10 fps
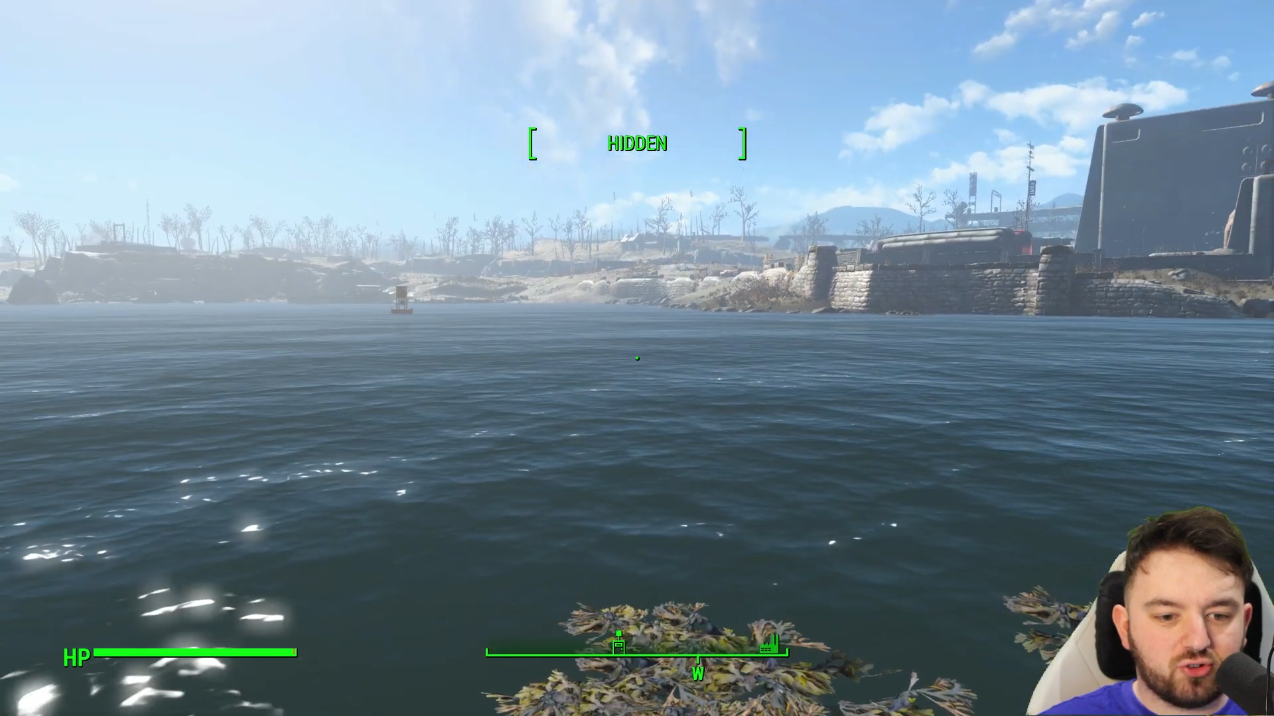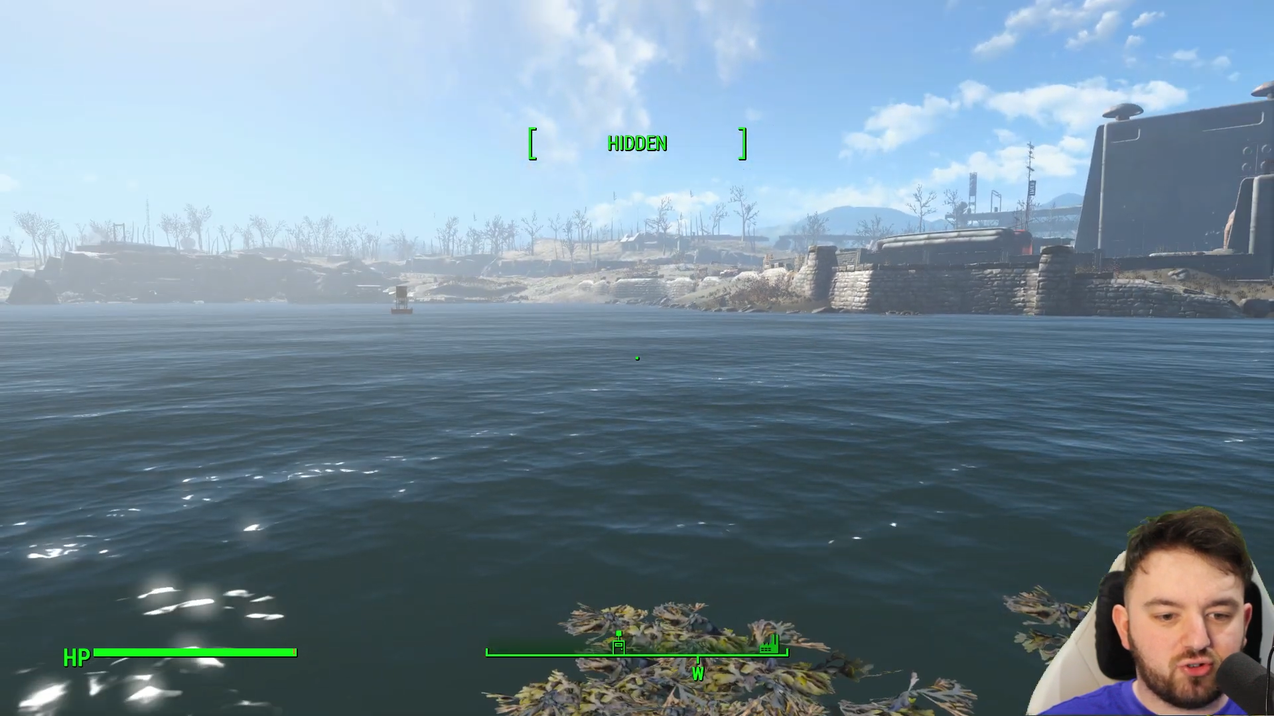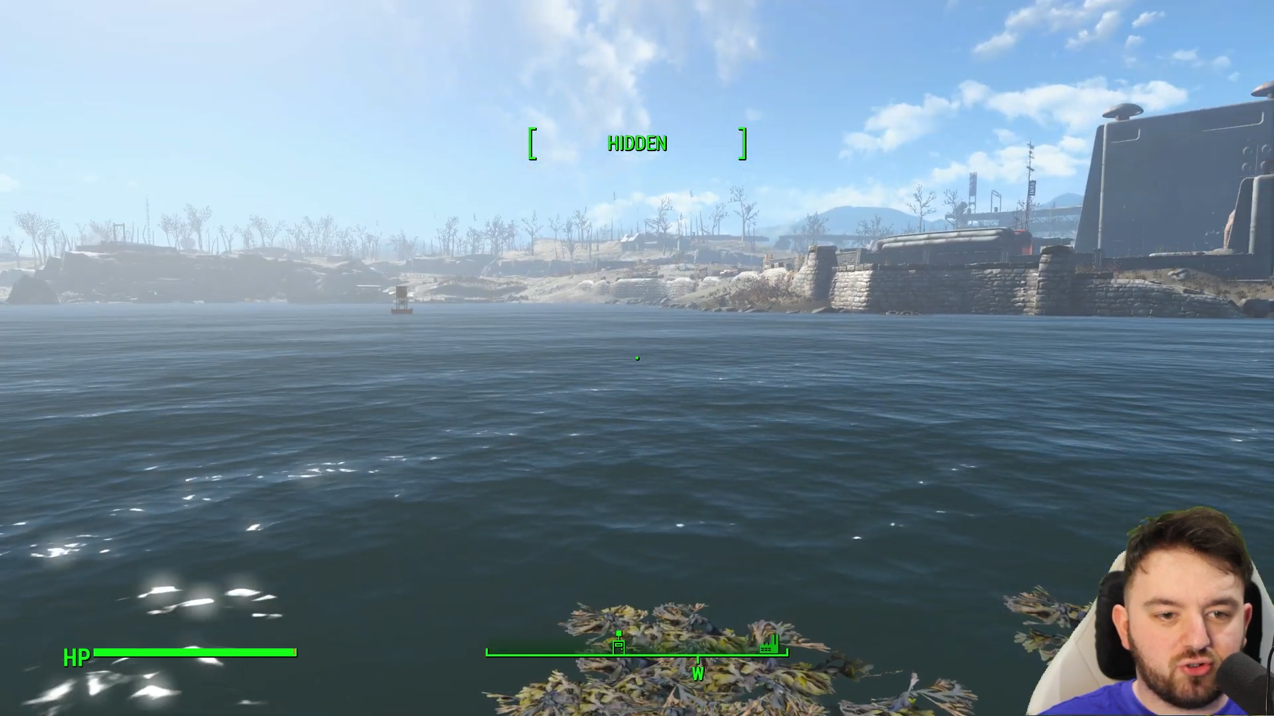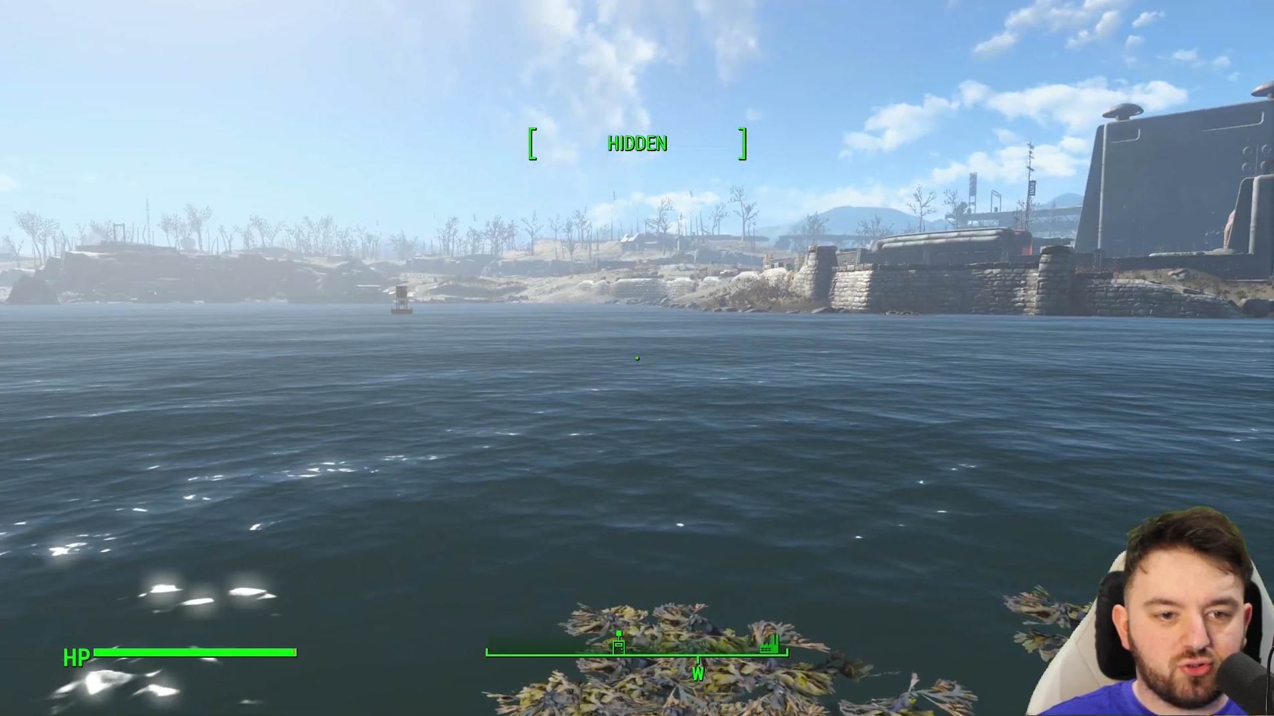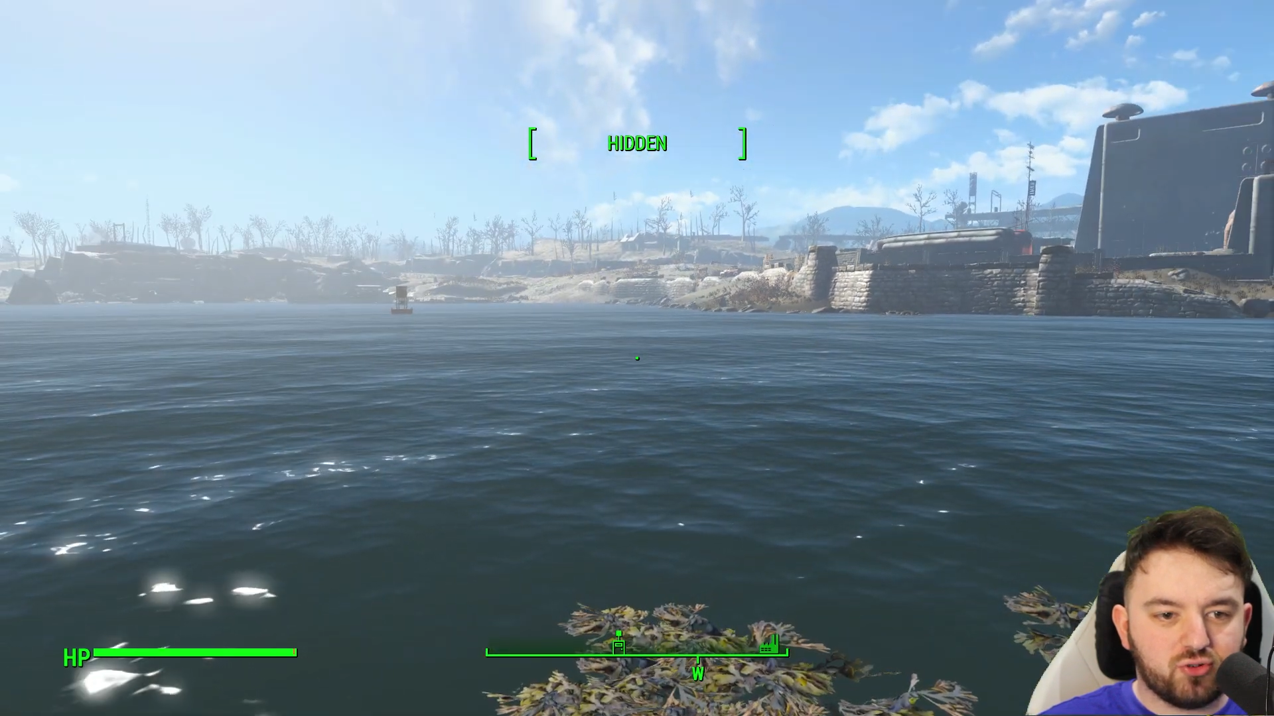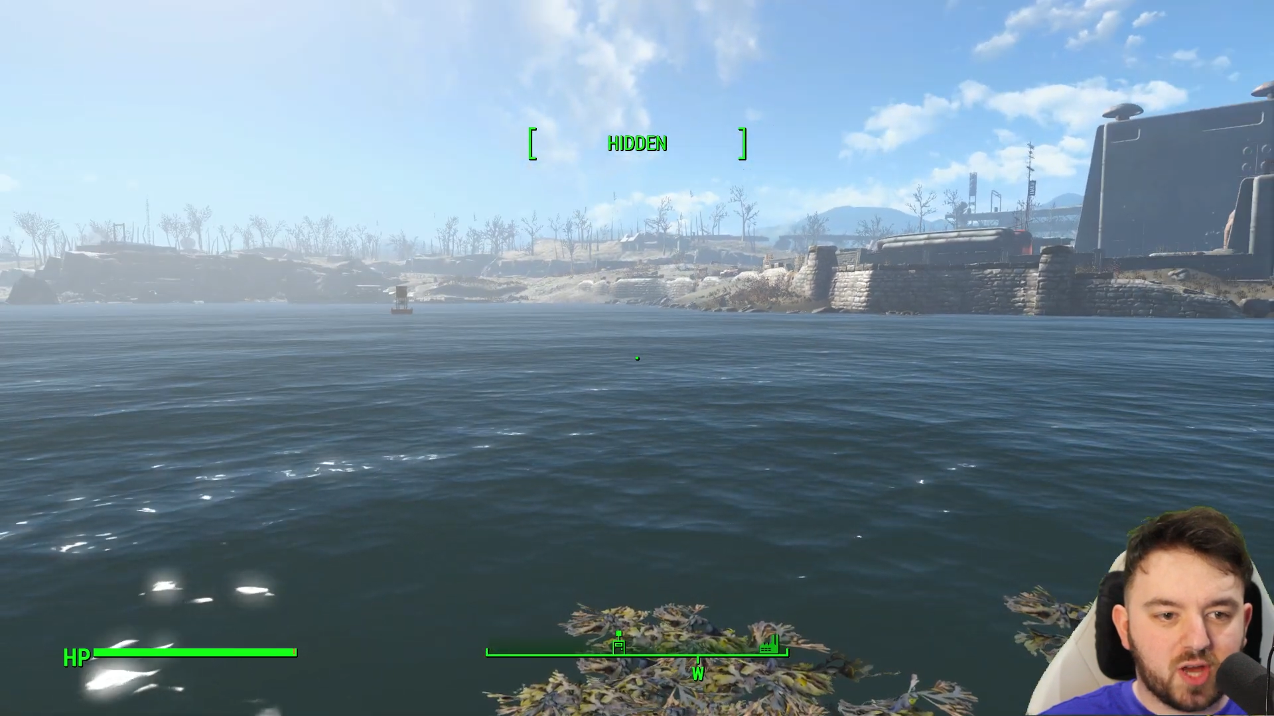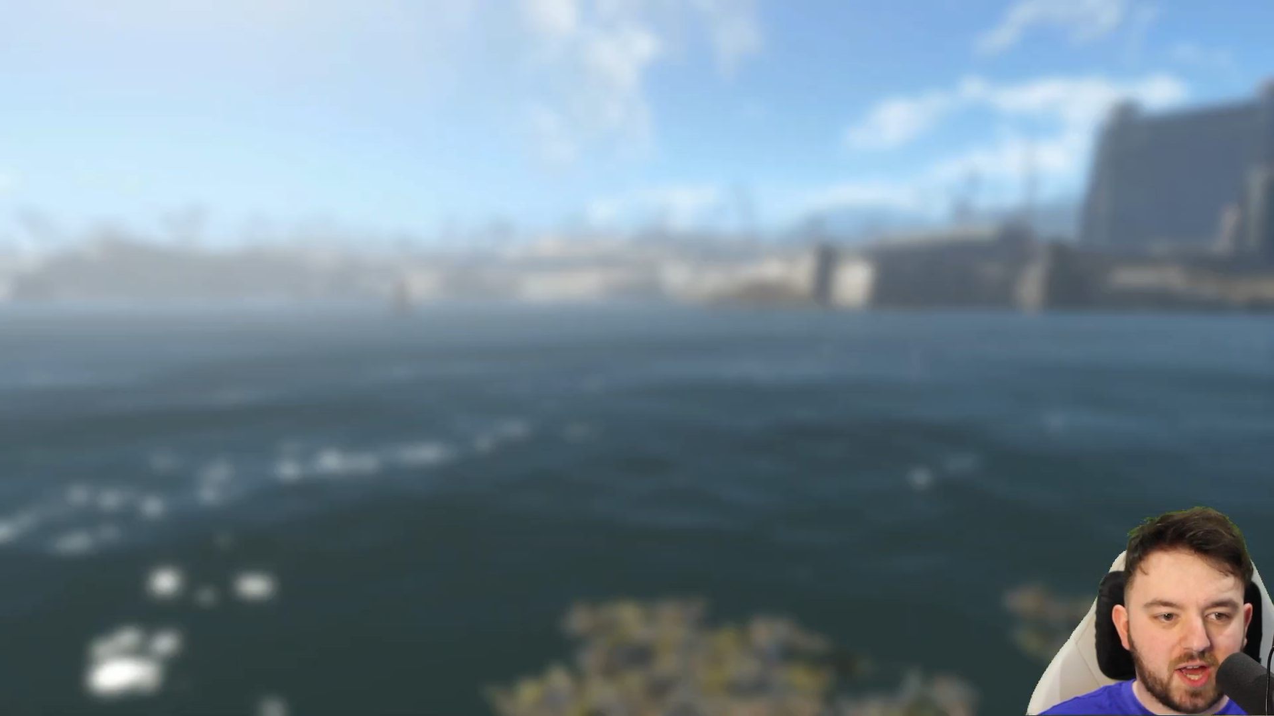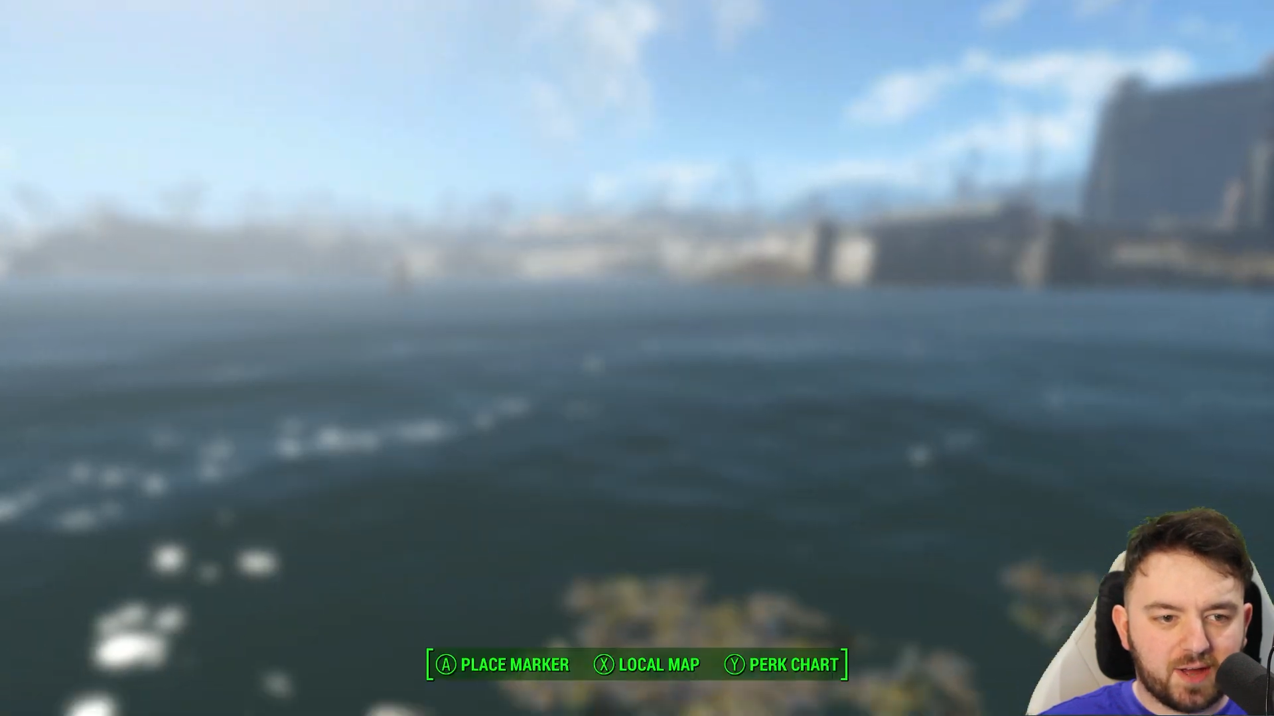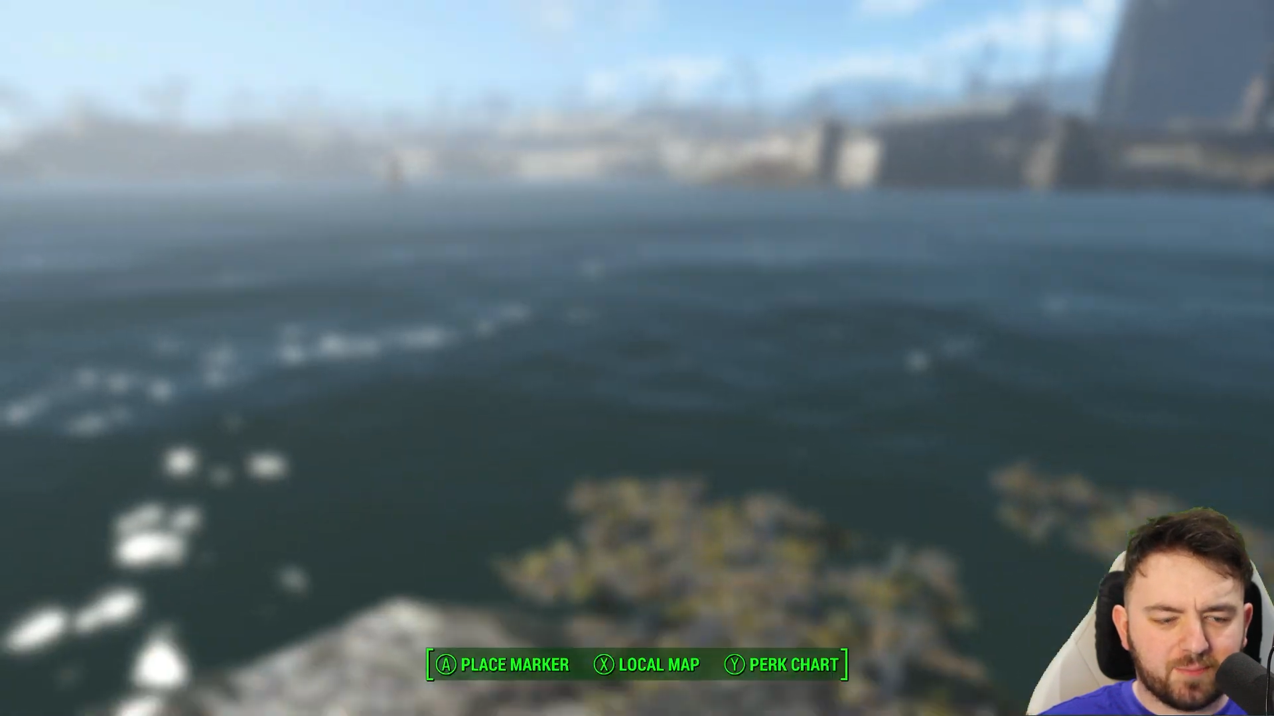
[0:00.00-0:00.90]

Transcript: due